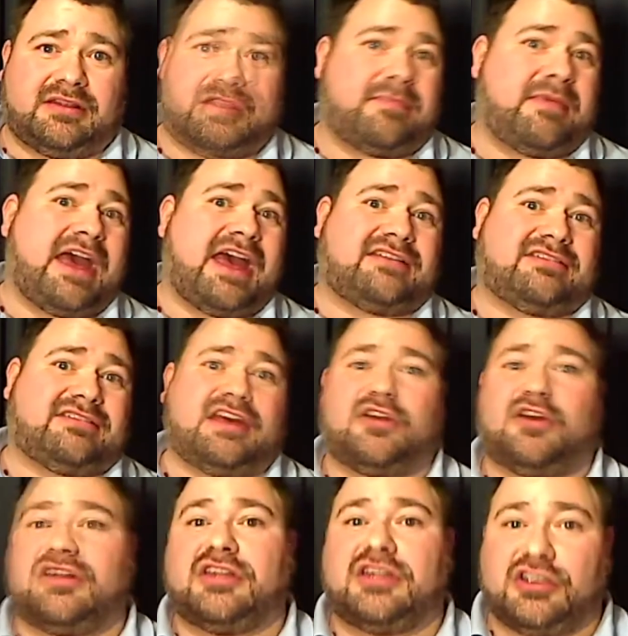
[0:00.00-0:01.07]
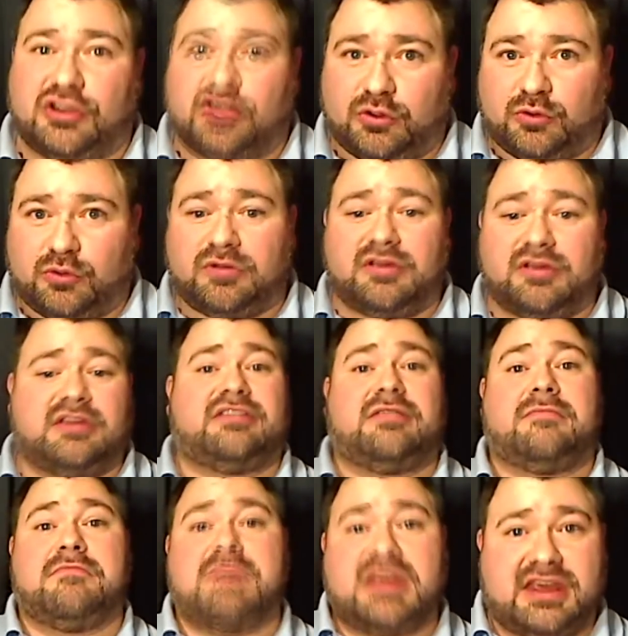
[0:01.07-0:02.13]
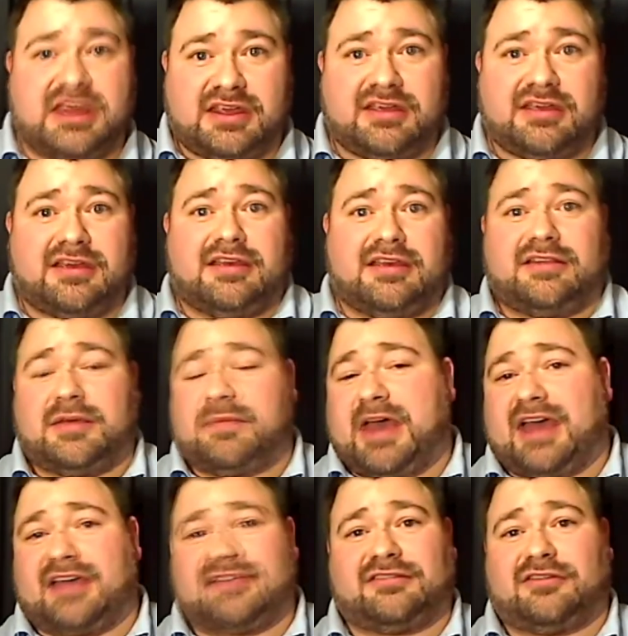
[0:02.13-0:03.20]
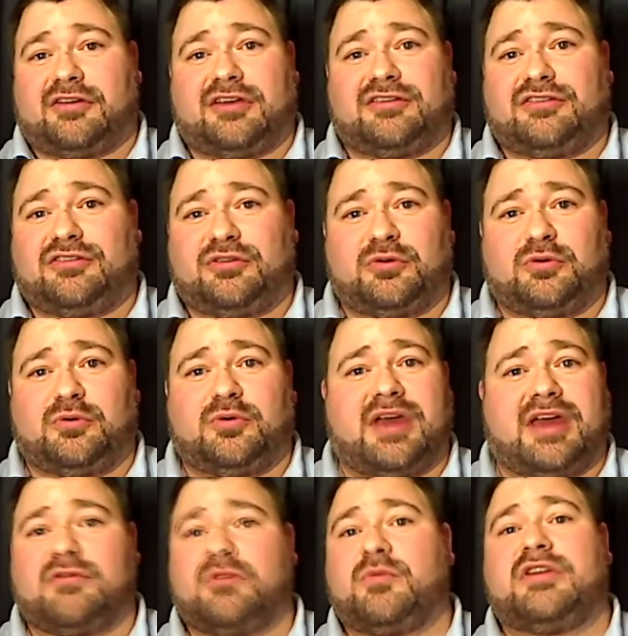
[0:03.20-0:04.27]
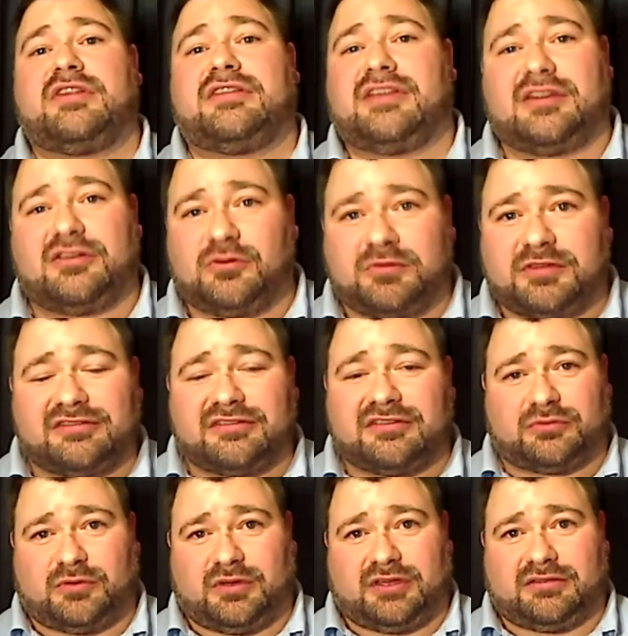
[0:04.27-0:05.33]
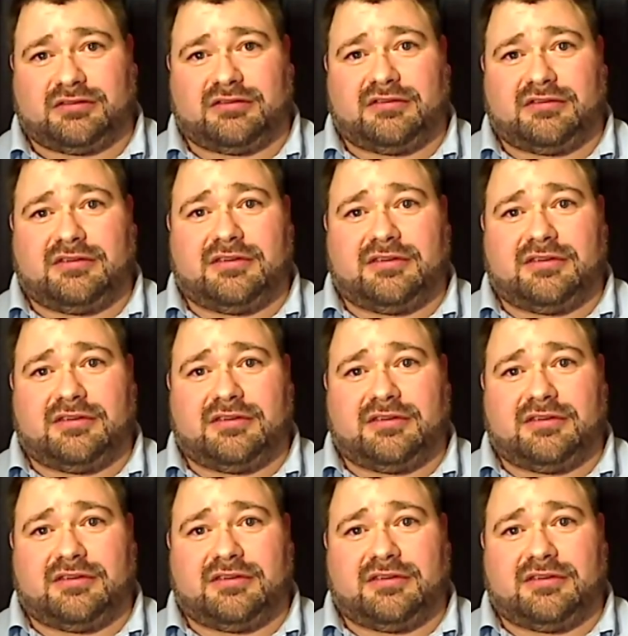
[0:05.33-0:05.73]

They pass that on to you, to me. They pass it on to everyone that they do business with.